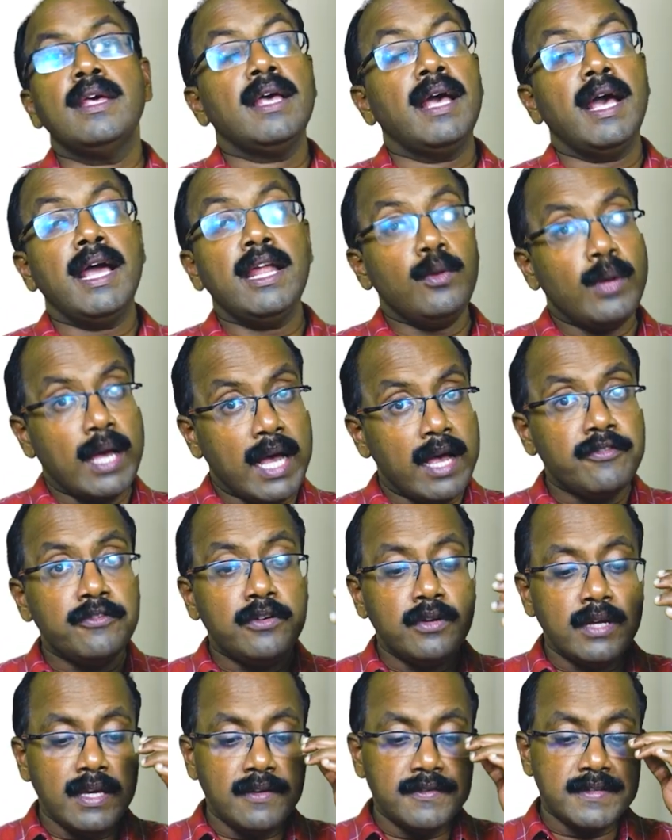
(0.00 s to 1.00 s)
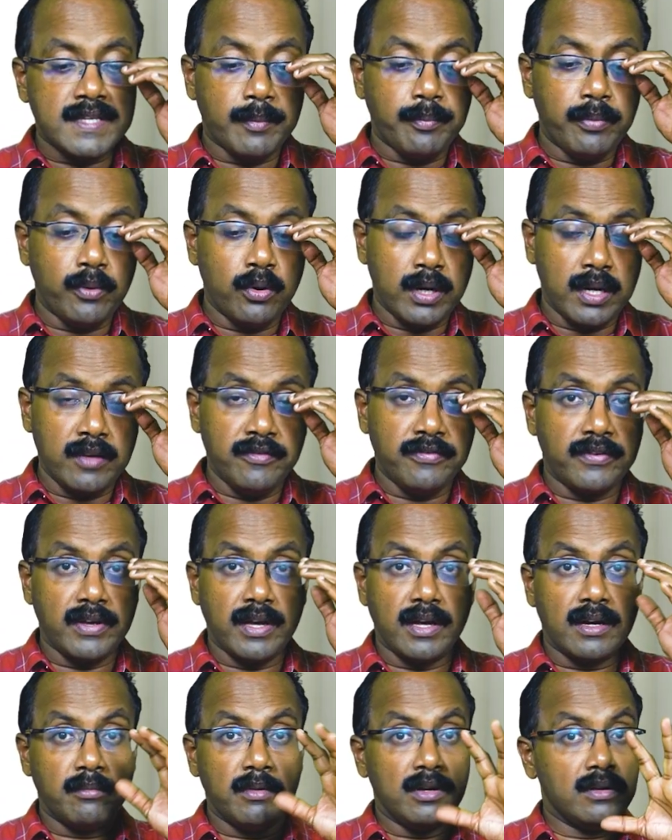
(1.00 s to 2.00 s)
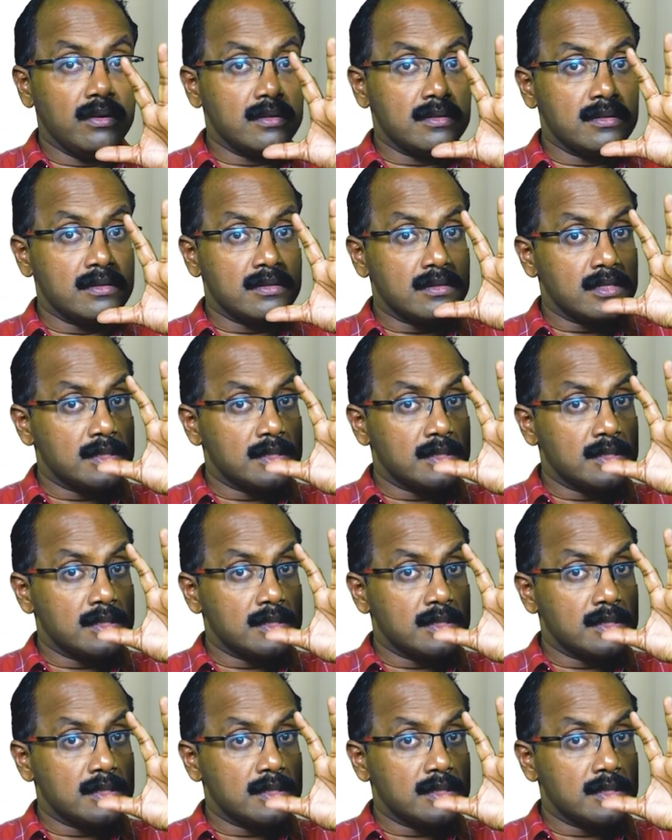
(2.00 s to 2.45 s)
and you have to give supportive care because